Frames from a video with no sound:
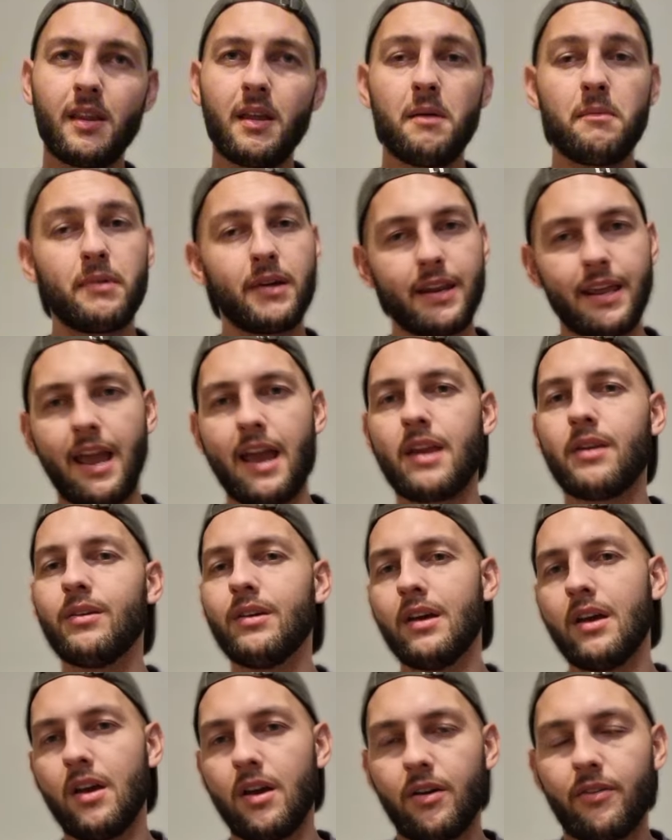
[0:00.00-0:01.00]
but again,
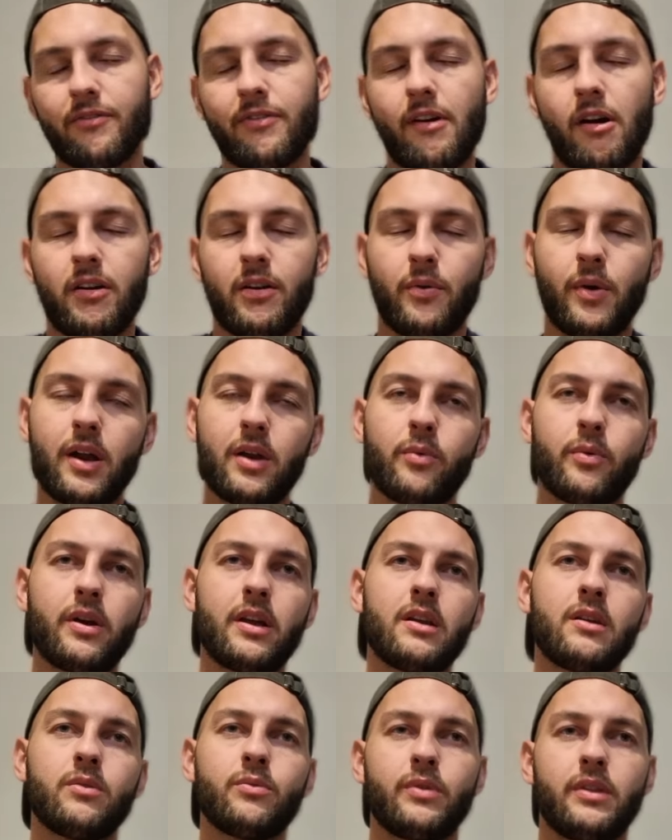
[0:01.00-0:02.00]
found a way to
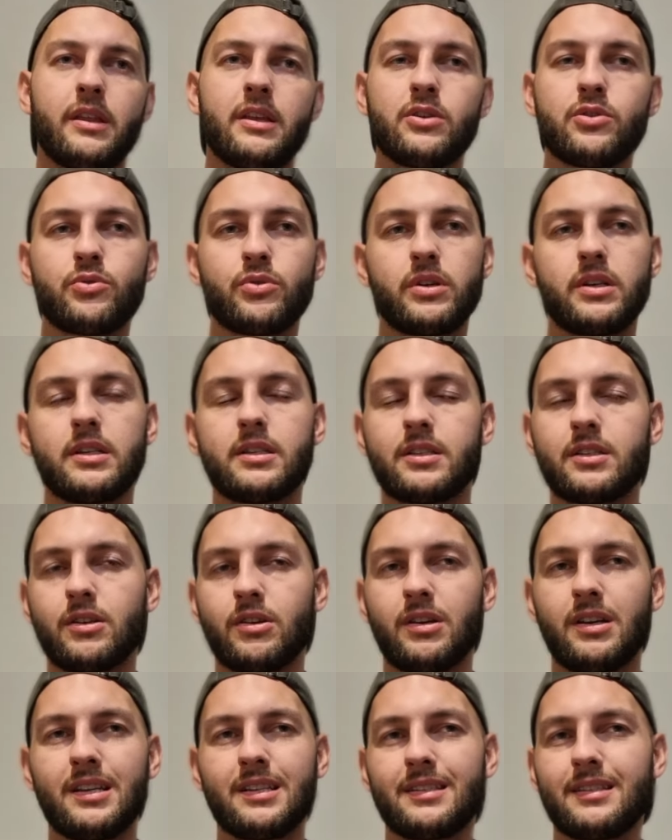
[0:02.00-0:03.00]
win with injuries.
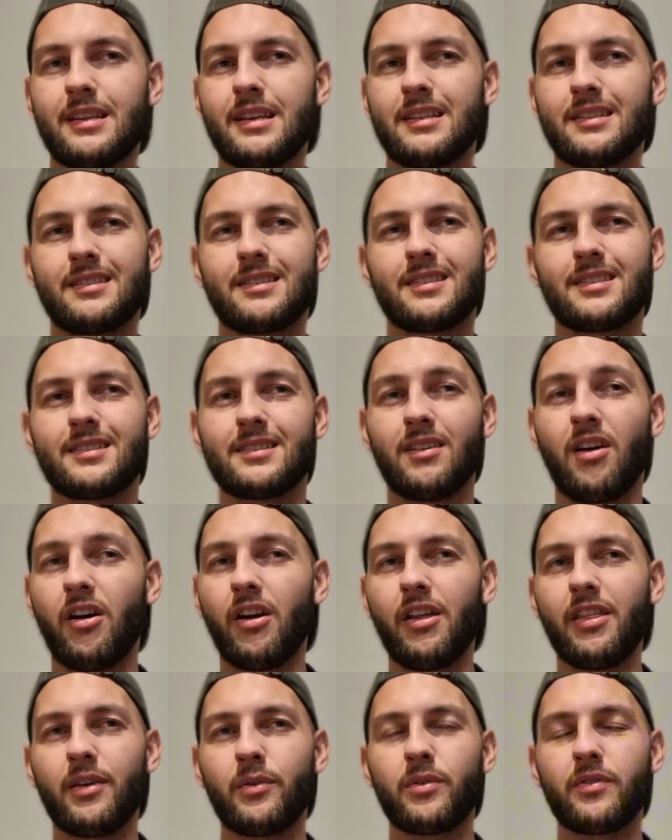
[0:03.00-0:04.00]
So it's I
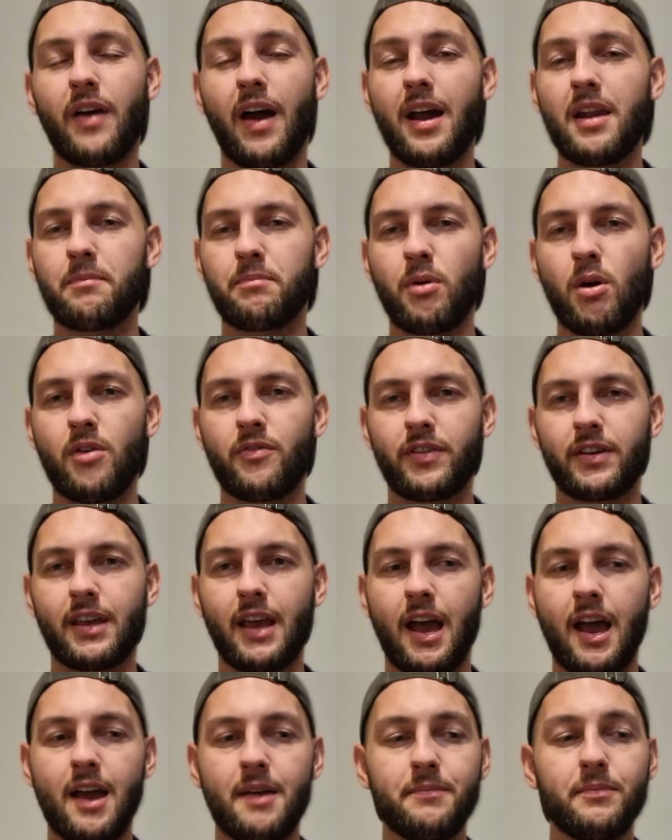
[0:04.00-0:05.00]
don't think we've had a perfect
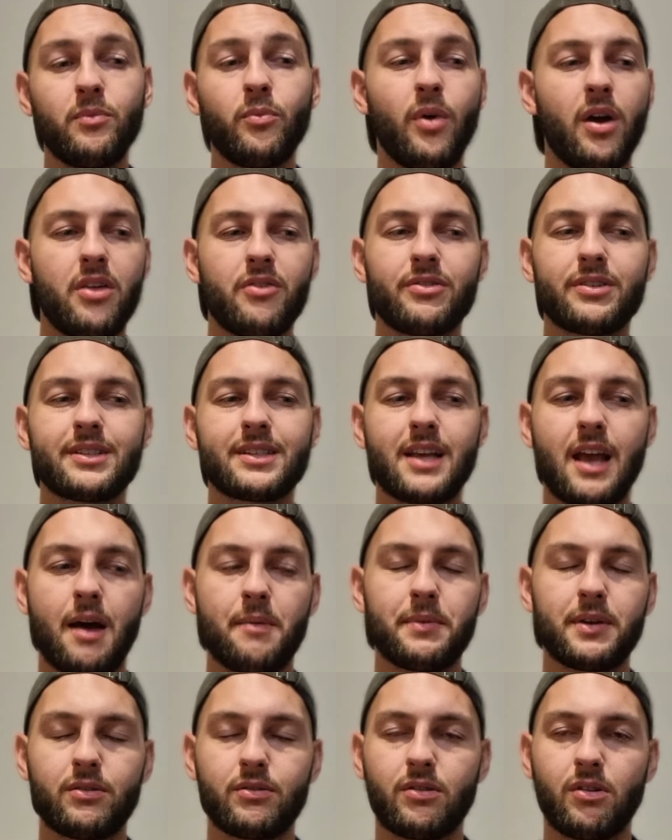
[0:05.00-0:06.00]
game. Whether it's
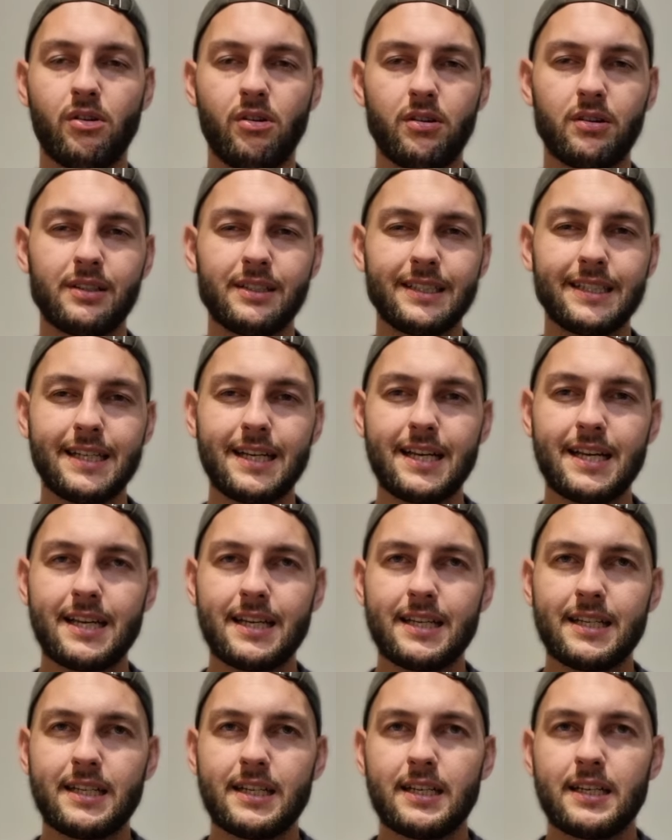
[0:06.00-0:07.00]
coming or not,
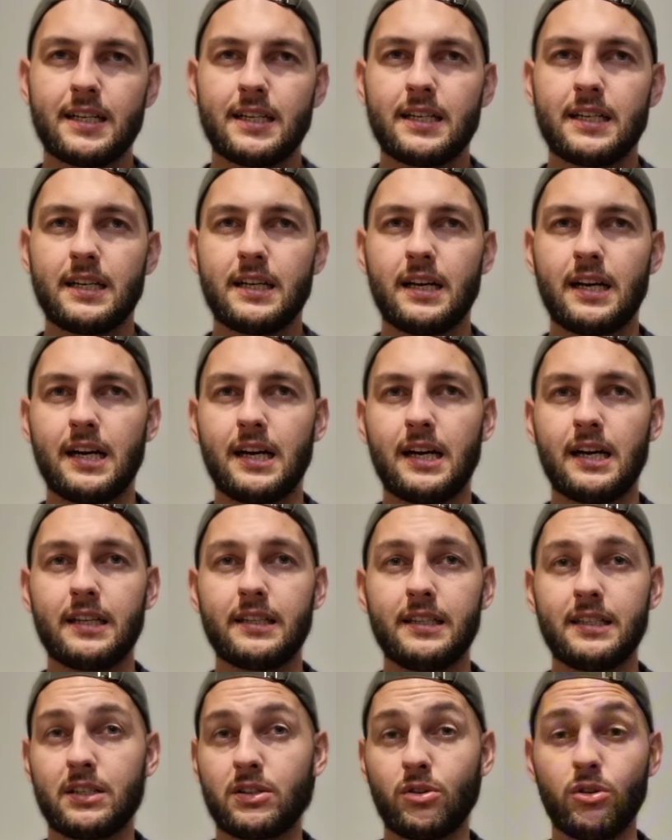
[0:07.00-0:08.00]

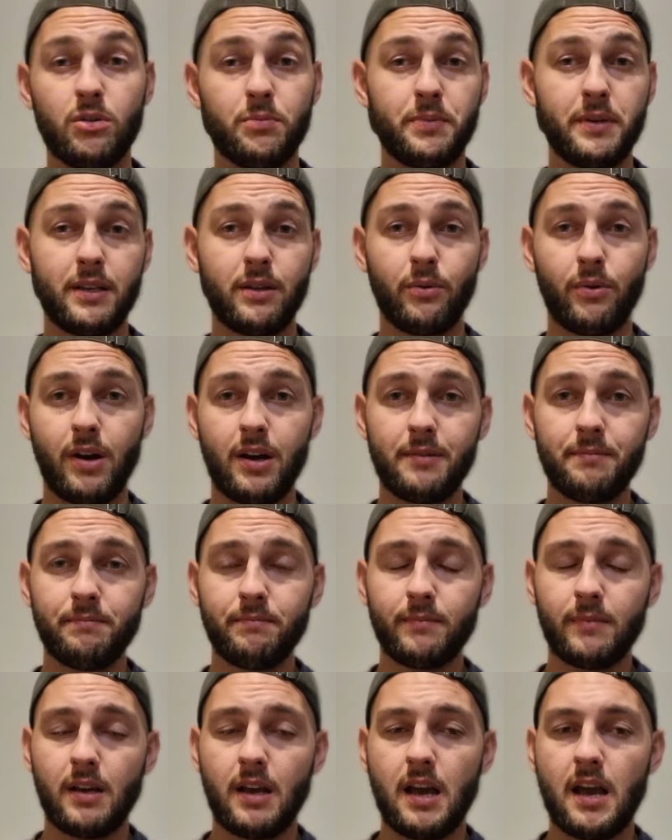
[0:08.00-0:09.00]
this could be the one,
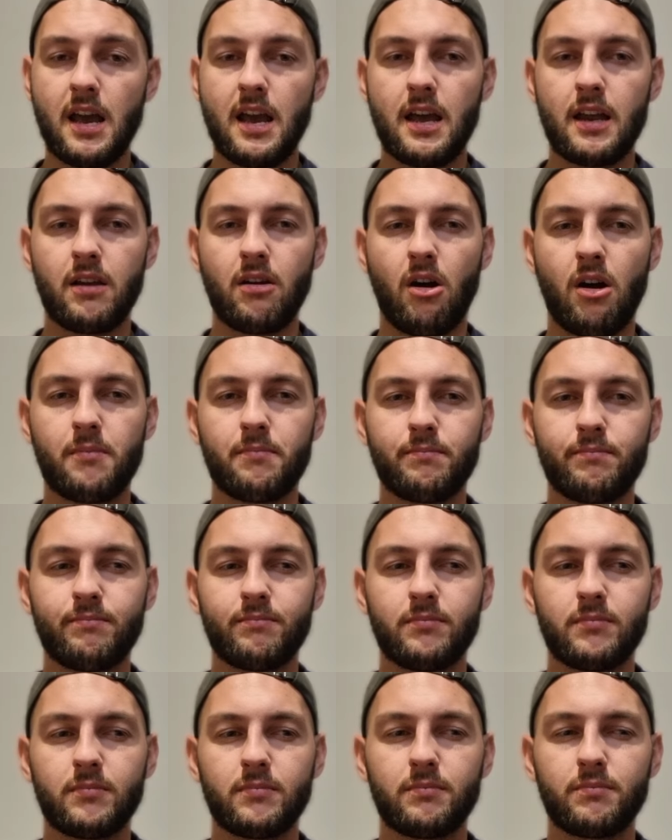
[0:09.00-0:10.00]
and I'm
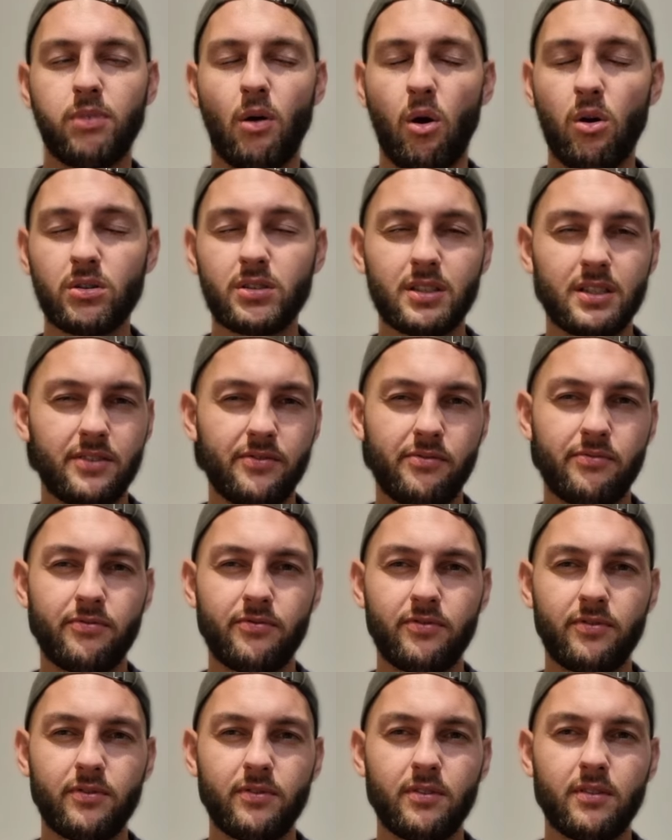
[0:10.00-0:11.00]
positive
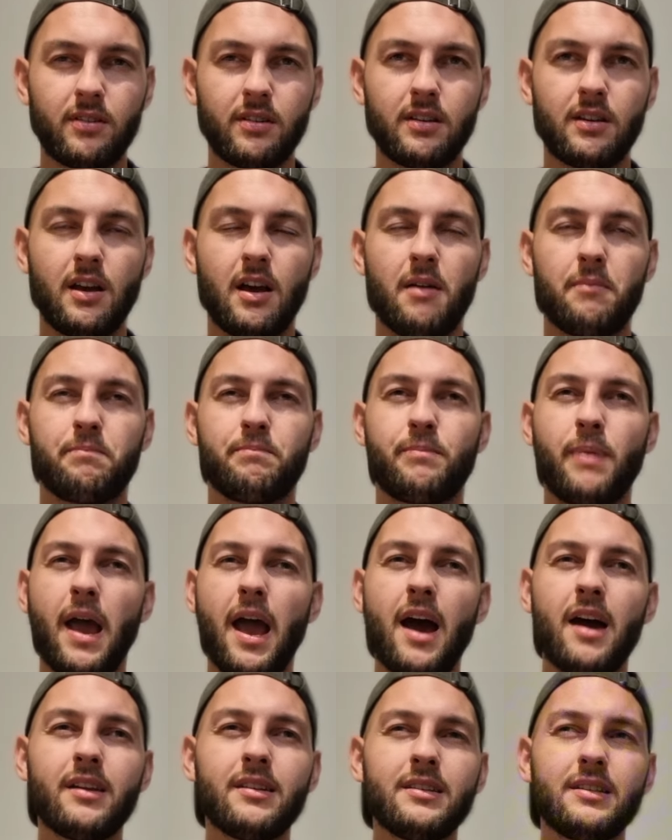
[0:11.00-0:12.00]

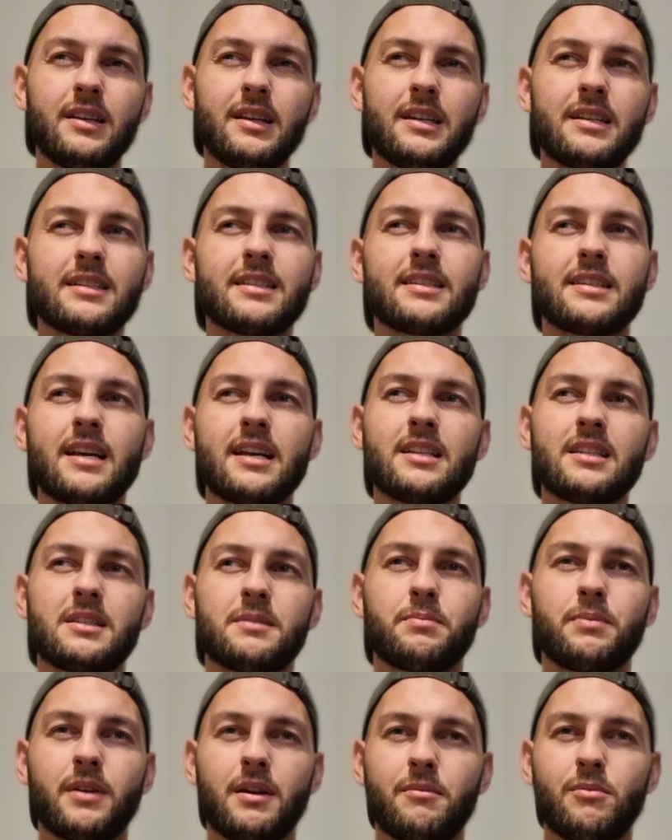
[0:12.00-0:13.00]
about it in a sense,
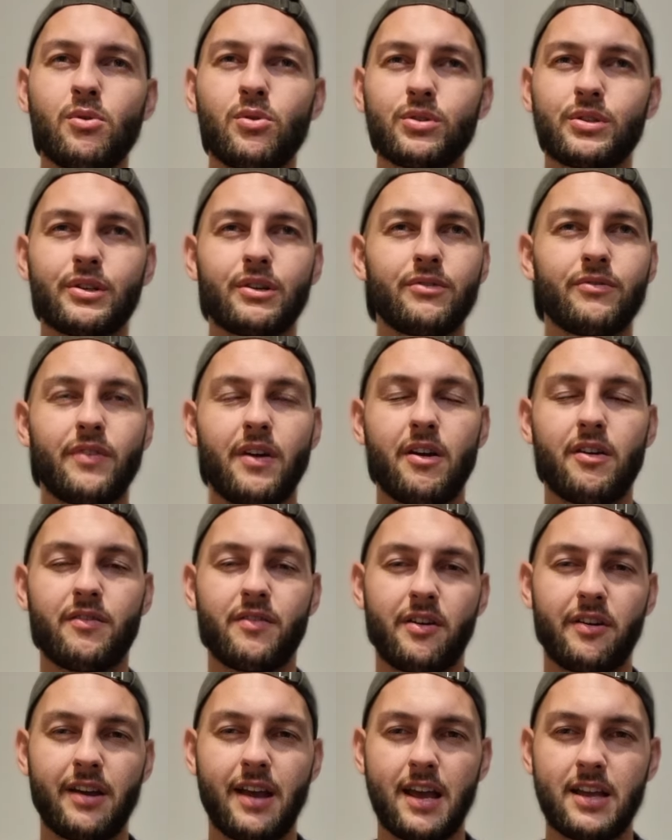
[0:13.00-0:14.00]
but I'm also very,
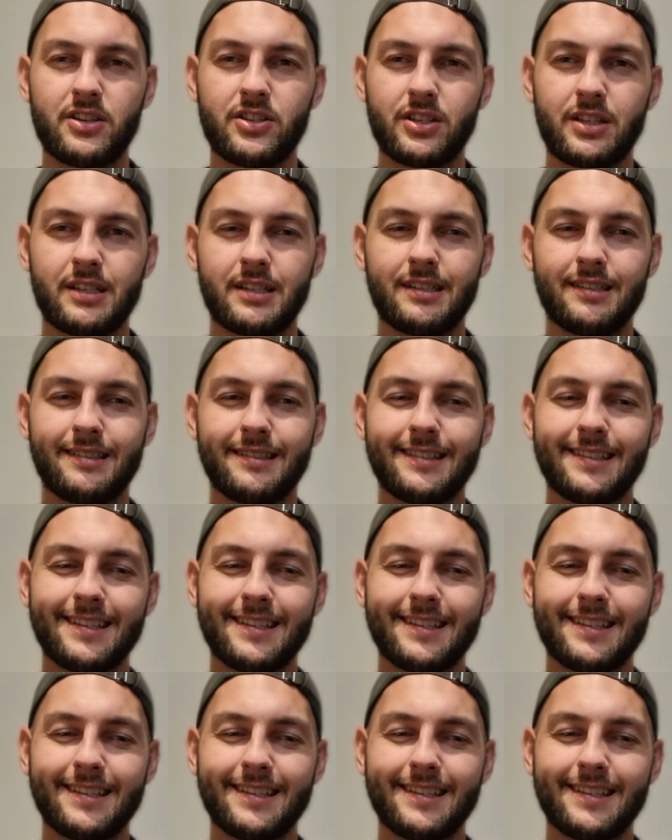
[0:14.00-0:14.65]
very edgy, and